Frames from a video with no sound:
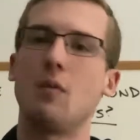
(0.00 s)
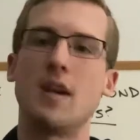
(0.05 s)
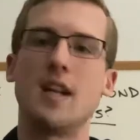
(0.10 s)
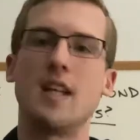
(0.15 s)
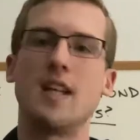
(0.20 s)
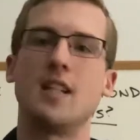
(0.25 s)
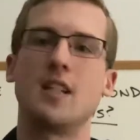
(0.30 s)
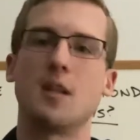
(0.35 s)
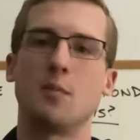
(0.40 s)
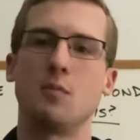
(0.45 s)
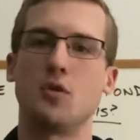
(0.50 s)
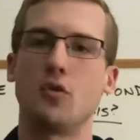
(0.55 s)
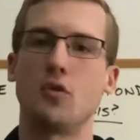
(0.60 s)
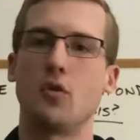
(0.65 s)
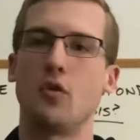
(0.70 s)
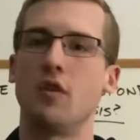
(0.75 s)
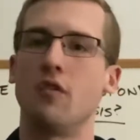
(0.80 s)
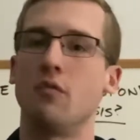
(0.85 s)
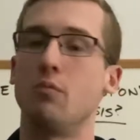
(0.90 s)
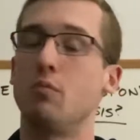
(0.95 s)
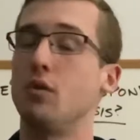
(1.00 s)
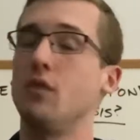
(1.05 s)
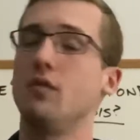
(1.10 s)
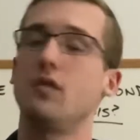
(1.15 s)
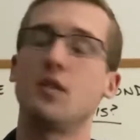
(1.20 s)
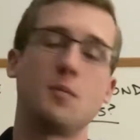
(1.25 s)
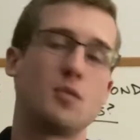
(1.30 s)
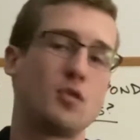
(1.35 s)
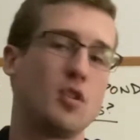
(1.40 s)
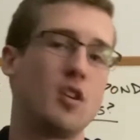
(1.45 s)
We need some sort of proof,
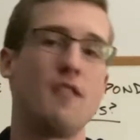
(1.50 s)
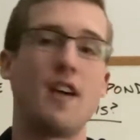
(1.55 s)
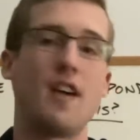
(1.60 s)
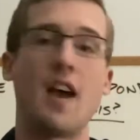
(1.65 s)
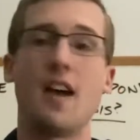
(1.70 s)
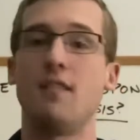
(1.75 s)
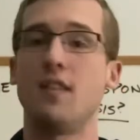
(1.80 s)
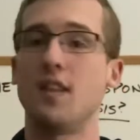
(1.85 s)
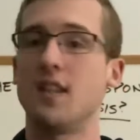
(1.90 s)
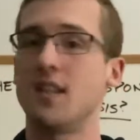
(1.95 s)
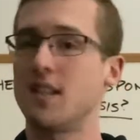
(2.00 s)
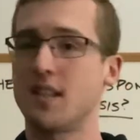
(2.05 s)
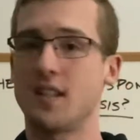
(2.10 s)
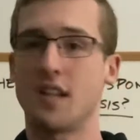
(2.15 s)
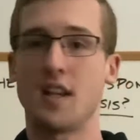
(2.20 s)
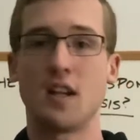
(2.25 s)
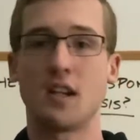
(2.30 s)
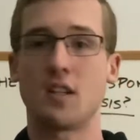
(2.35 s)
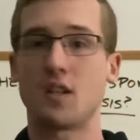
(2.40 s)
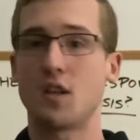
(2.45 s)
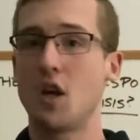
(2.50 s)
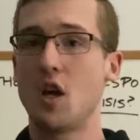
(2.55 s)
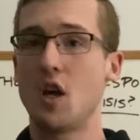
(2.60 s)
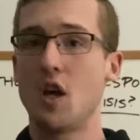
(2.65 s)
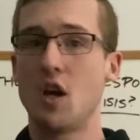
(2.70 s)
some sort of evidence that